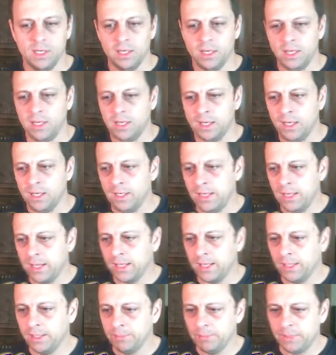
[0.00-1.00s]

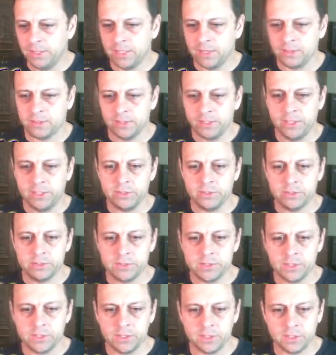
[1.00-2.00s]
Nehalim, and the other
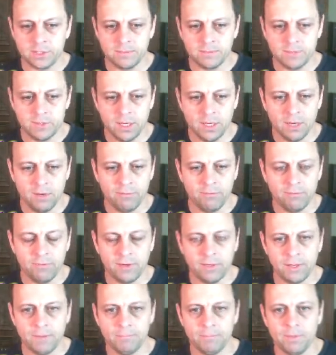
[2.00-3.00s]
leaders
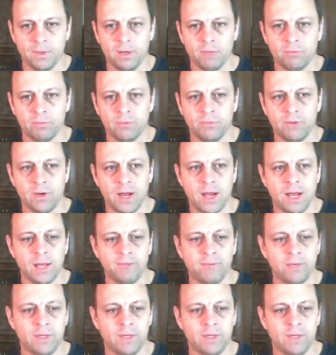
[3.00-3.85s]
of Revive,